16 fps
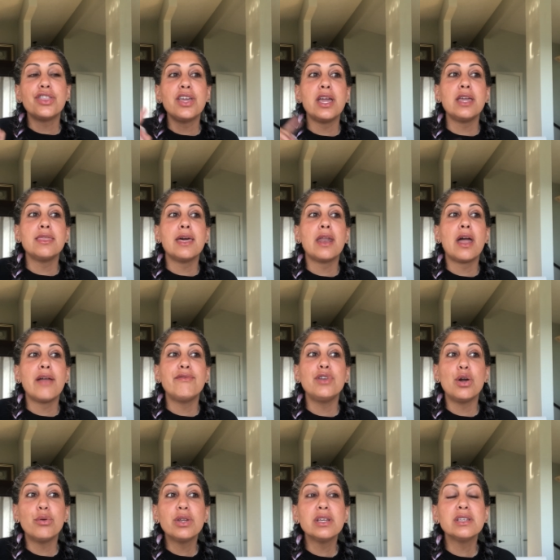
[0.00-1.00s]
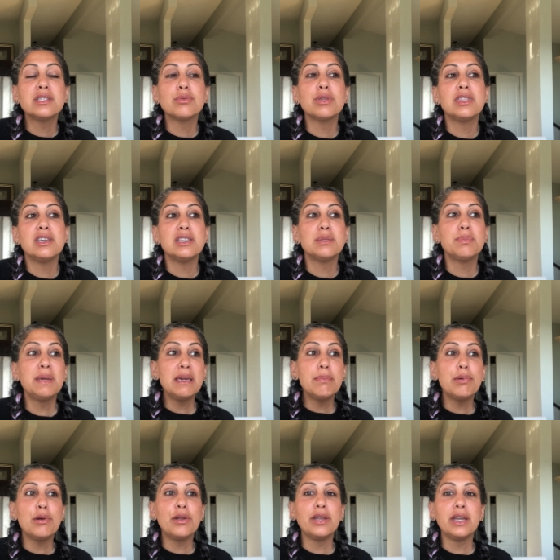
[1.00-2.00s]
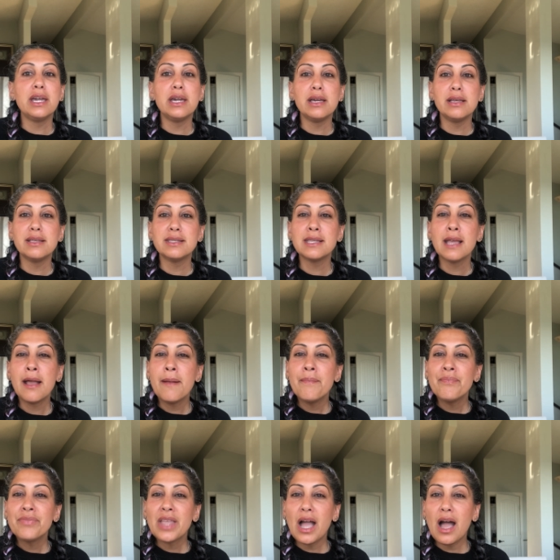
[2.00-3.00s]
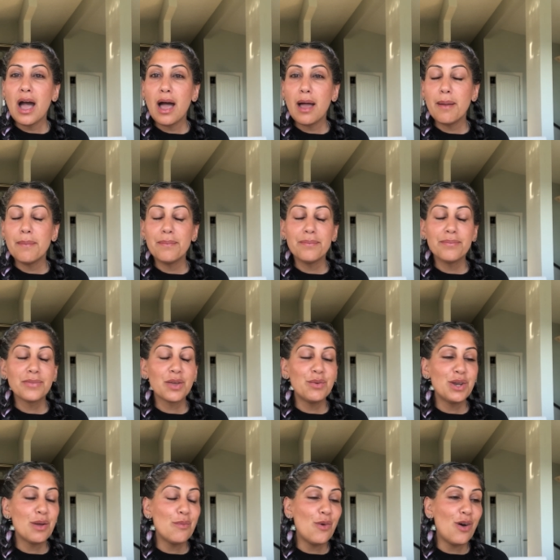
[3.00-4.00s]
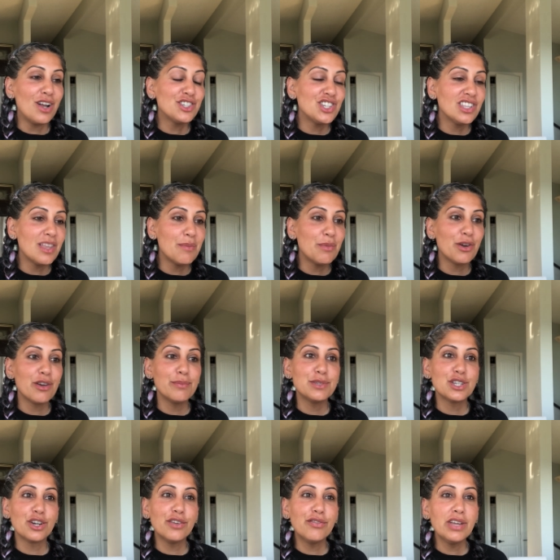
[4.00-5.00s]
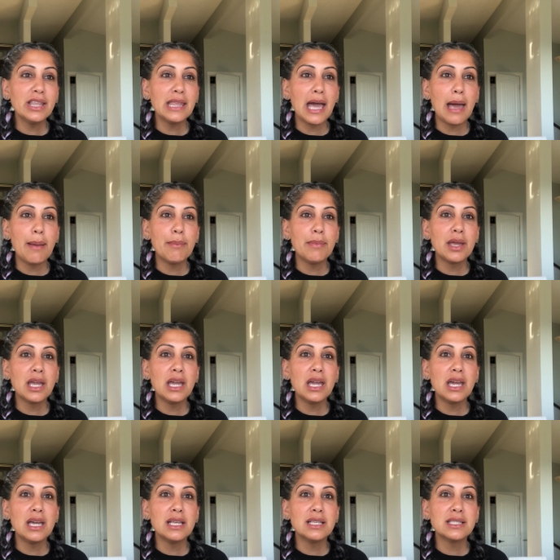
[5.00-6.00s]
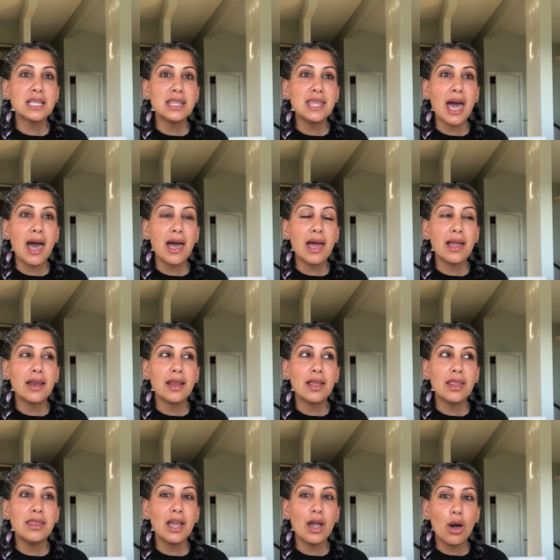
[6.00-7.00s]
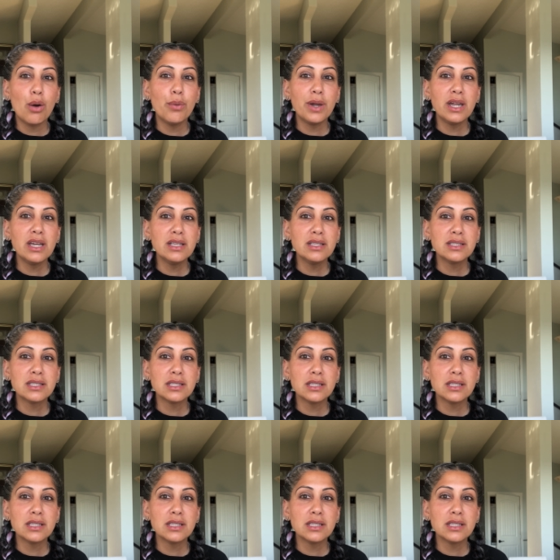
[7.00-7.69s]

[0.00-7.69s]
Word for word: thing that I've noticed with these people is um, when I'm watching them or observing them is that they always,